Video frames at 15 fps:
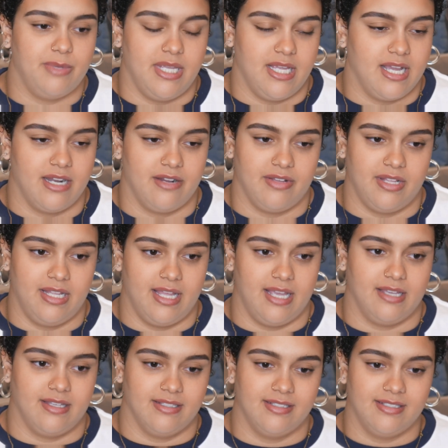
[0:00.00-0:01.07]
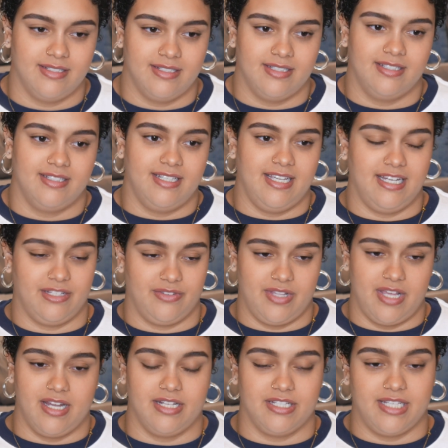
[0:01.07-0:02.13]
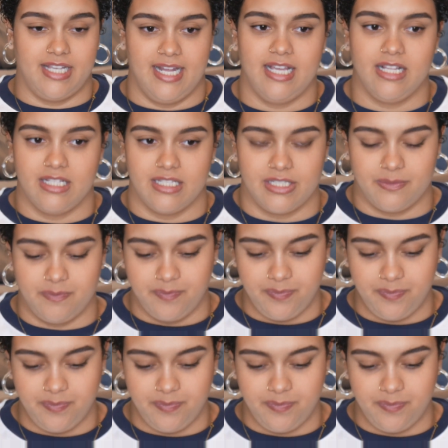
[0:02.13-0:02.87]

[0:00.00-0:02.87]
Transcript: He kind of really, like, he doesn't really understand English.